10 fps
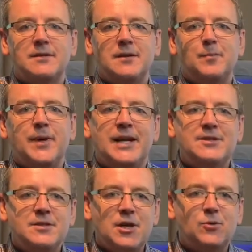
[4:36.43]
But I
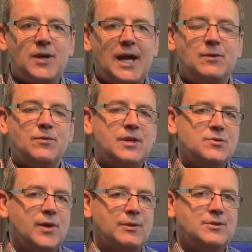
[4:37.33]
hadn't told Kate that's
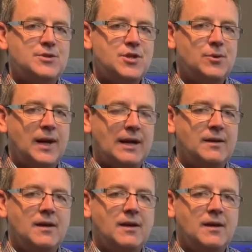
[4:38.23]
what I was doing.